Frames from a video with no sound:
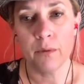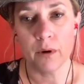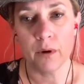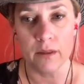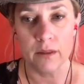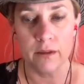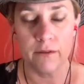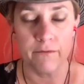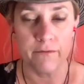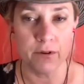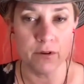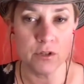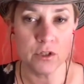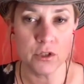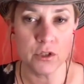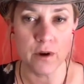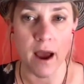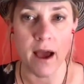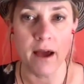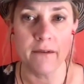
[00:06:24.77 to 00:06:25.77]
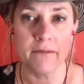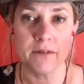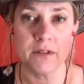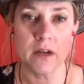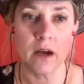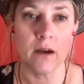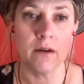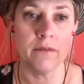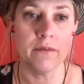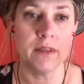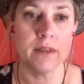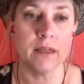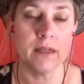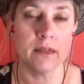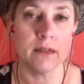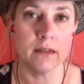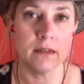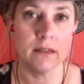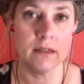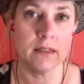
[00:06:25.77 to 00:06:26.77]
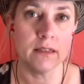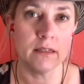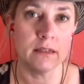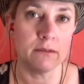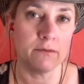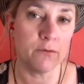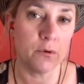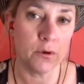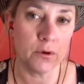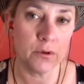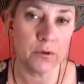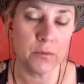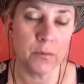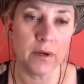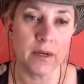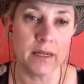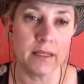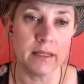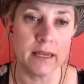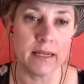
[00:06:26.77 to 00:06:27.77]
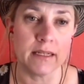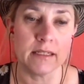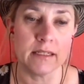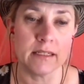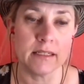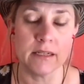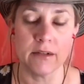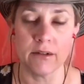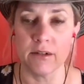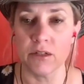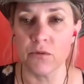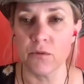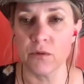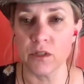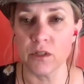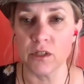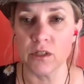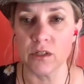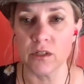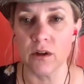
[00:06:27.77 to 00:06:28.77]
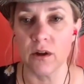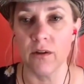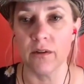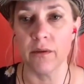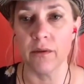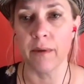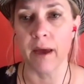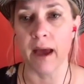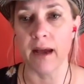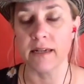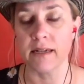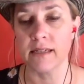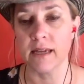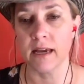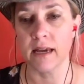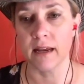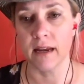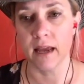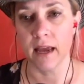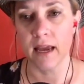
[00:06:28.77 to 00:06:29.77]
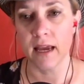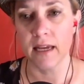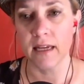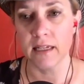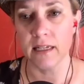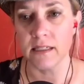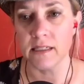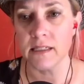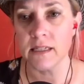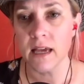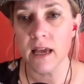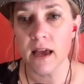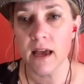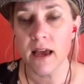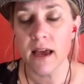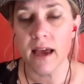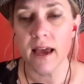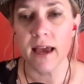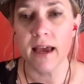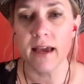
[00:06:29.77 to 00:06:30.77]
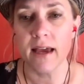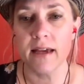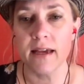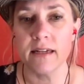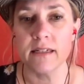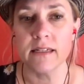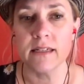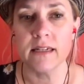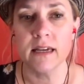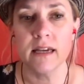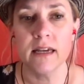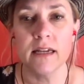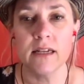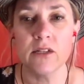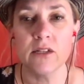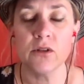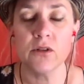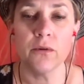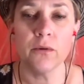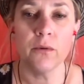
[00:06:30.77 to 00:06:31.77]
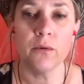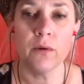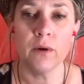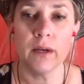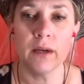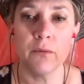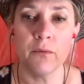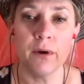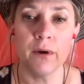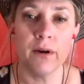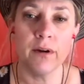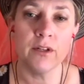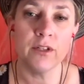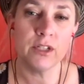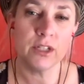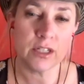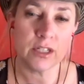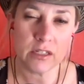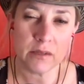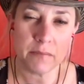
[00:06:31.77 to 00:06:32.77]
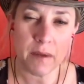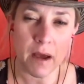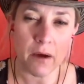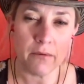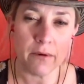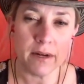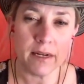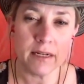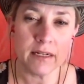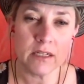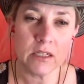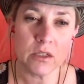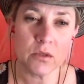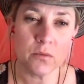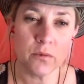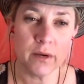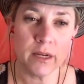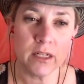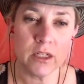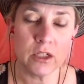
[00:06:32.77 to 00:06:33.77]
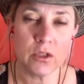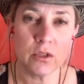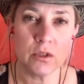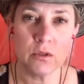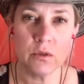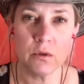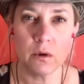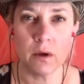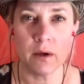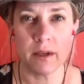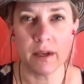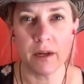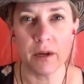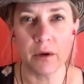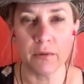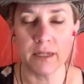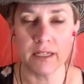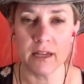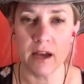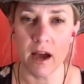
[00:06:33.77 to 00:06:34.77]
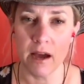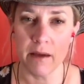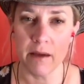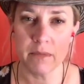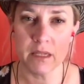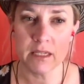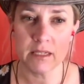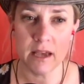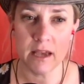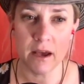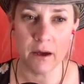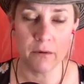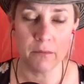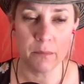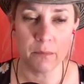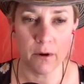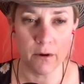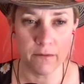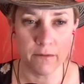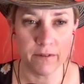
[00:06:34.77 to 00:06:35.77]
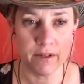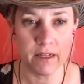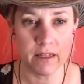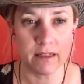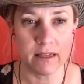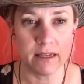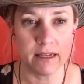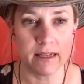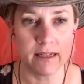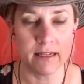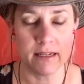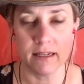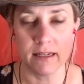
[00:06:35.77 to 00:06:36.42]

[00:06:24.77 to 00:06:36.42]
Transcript: the first draft of the 4th book in that series, which is called The Backside of Hades. And so we're just about ready to switch. We timed this out perfectly.